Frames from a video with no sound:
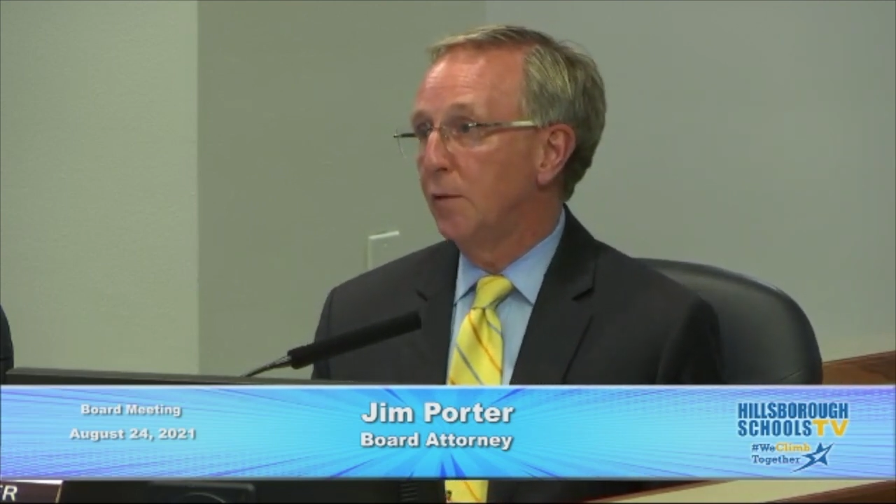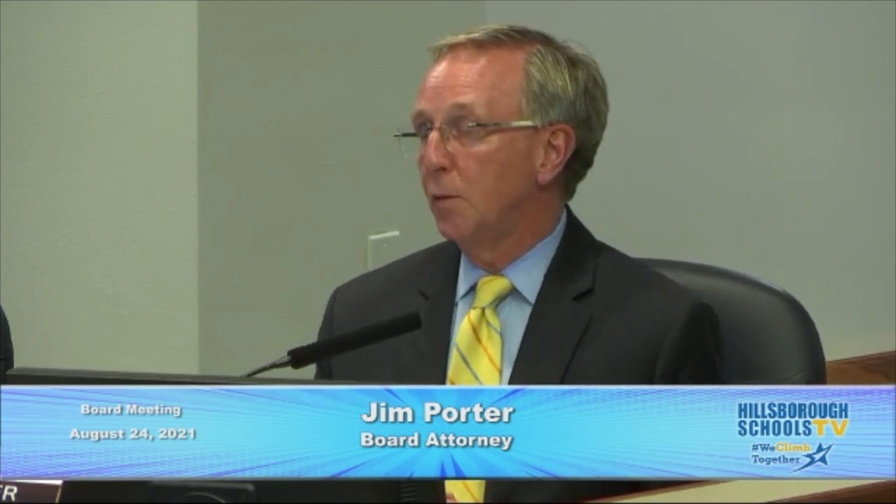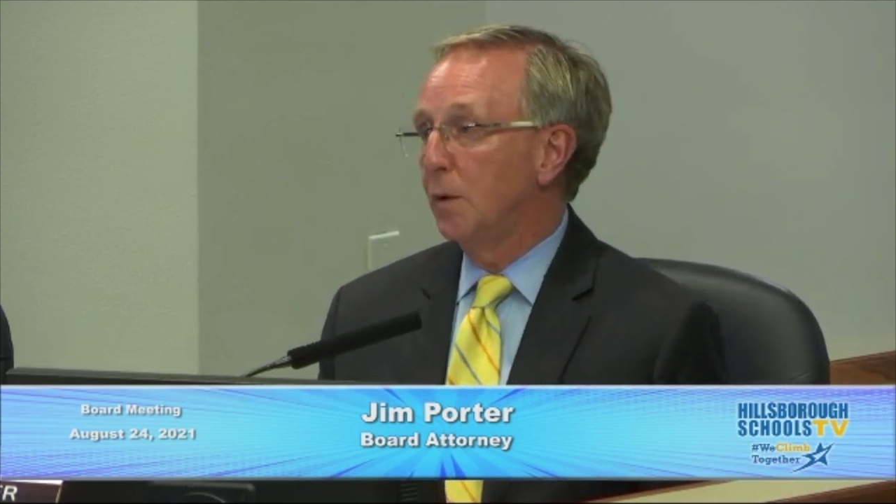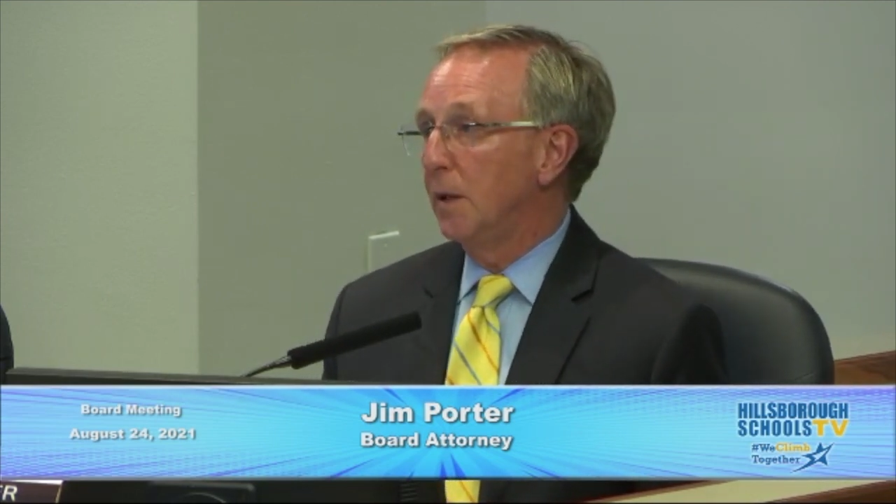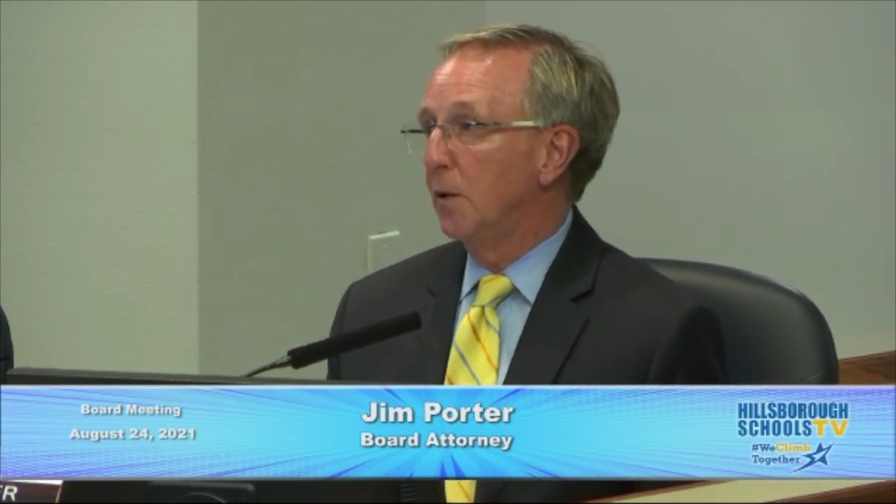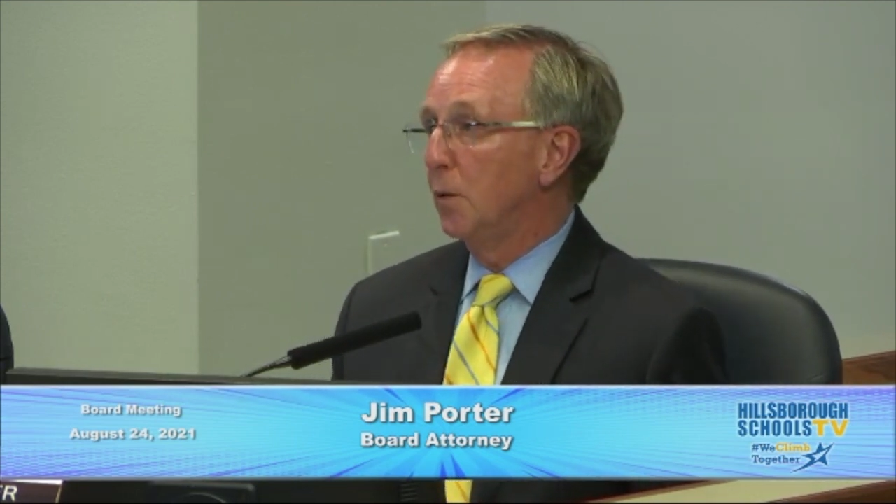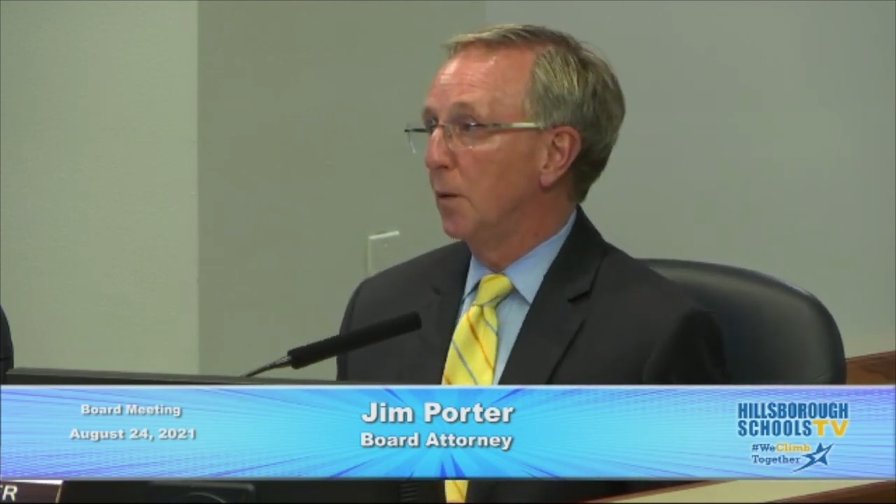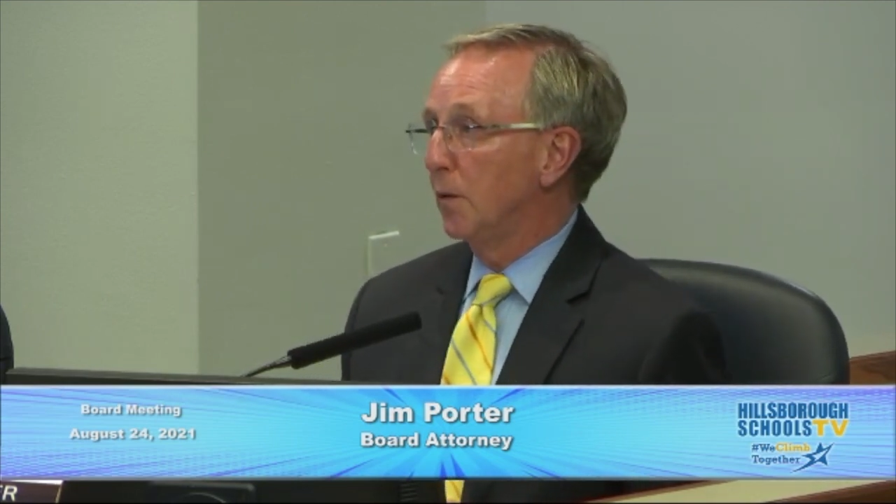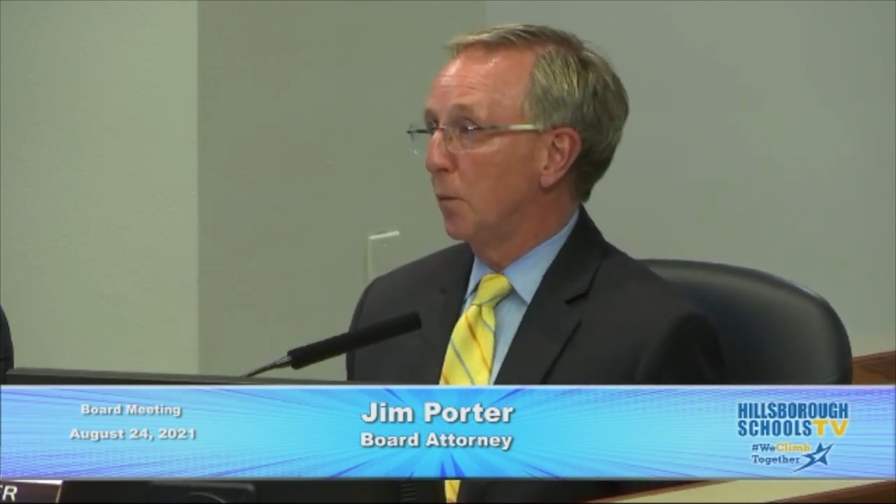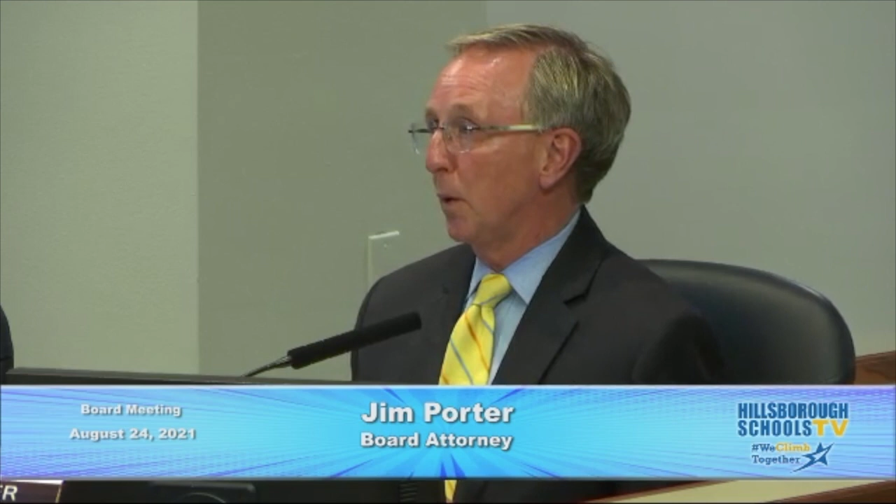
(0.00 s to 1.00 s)
you would need to do it
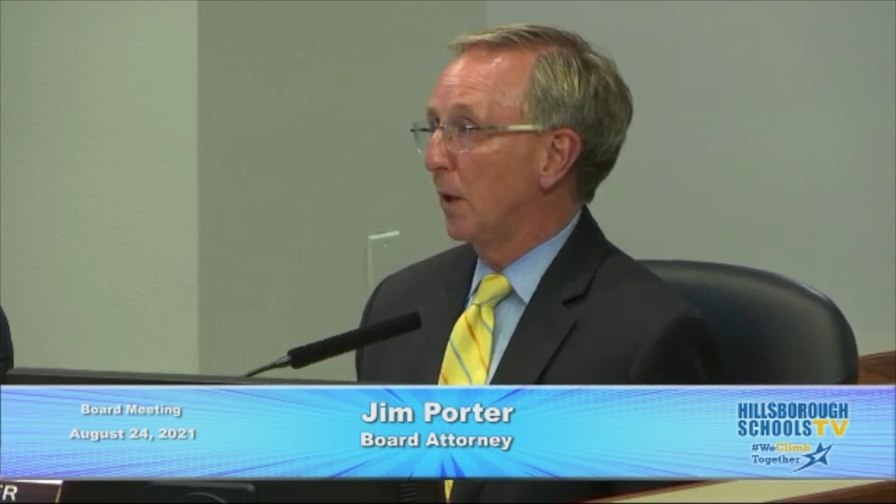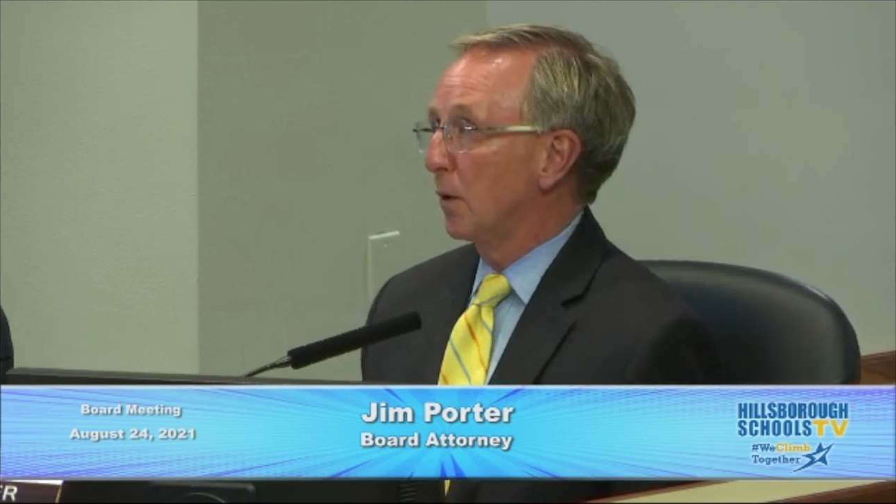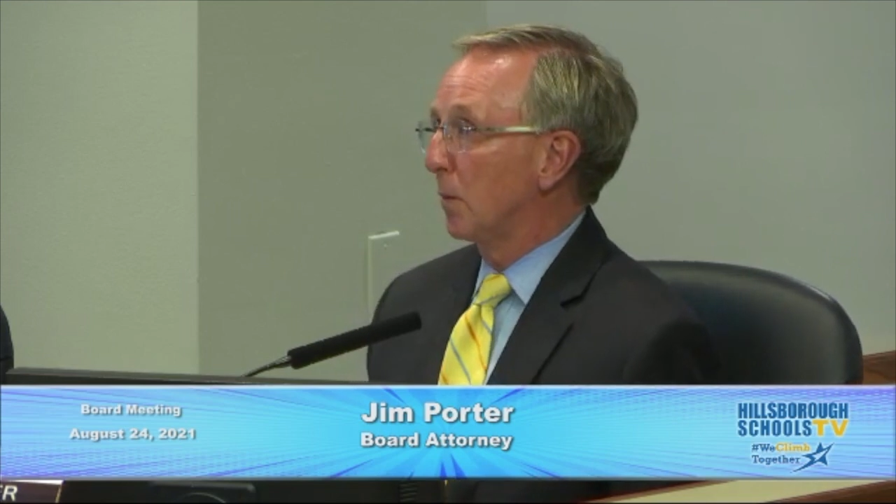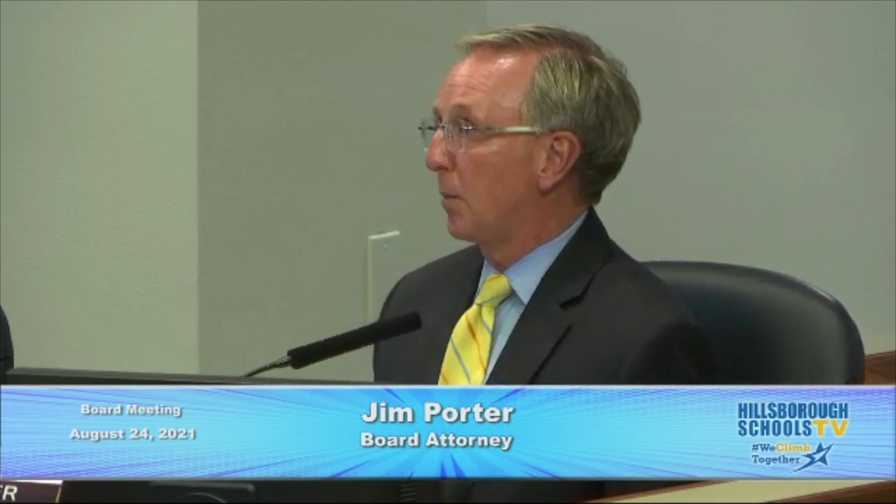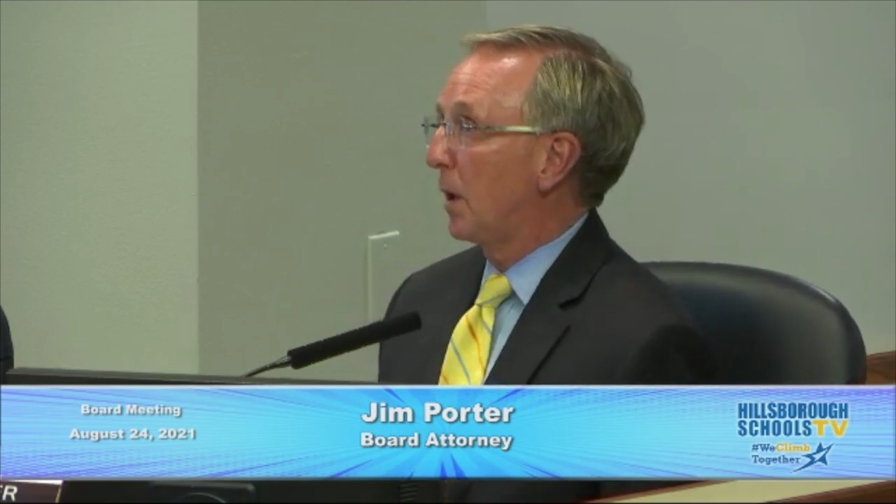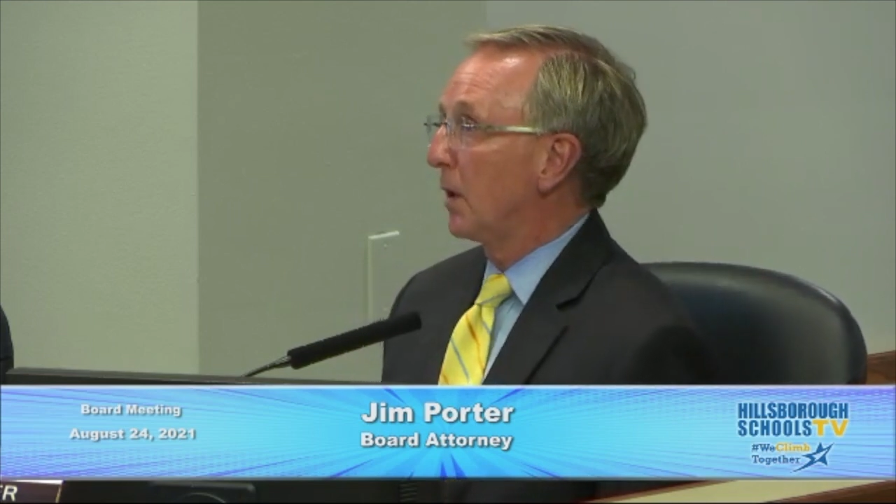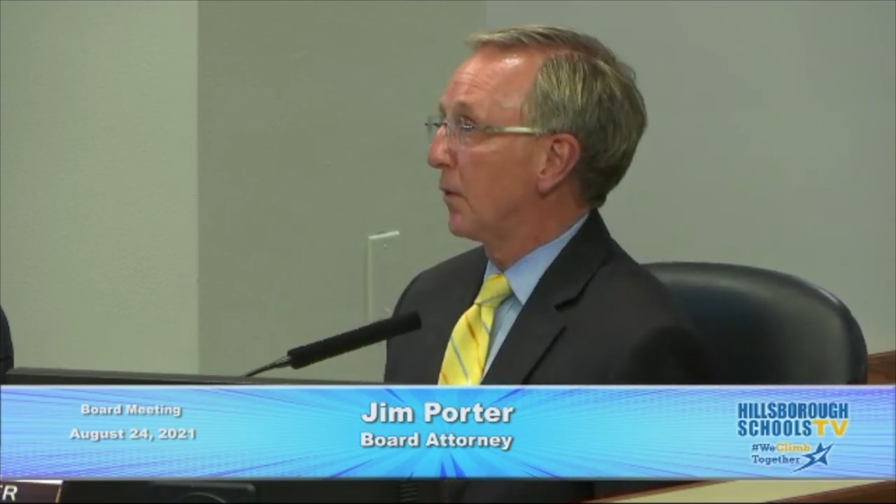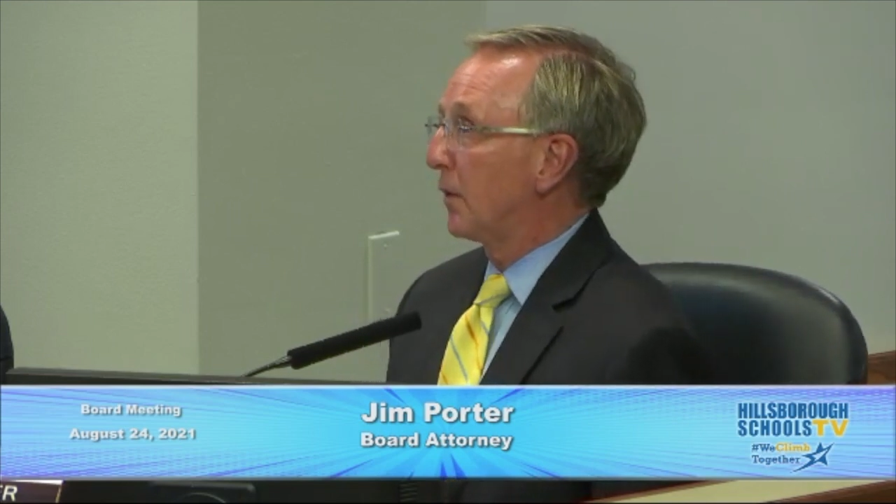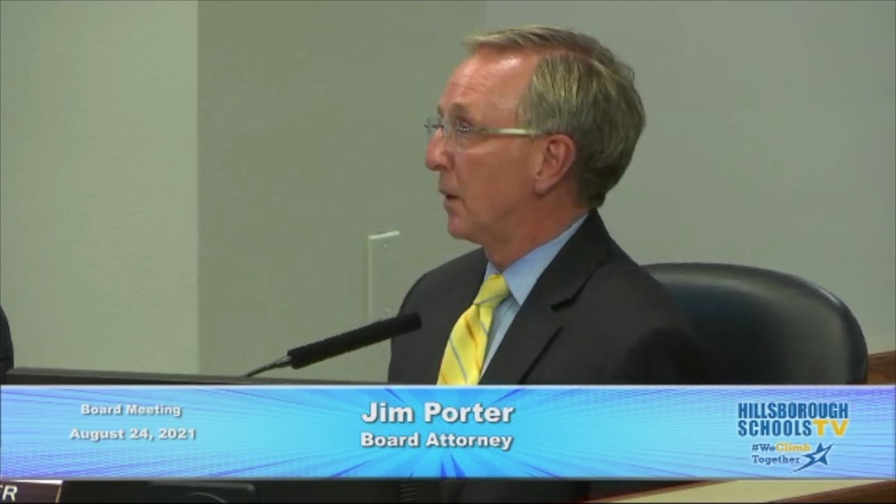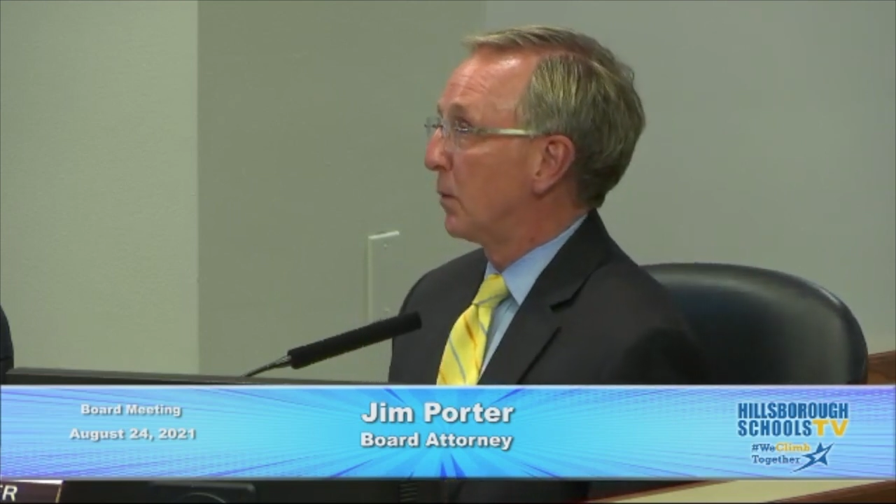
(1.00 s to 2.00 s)
as a regular policy,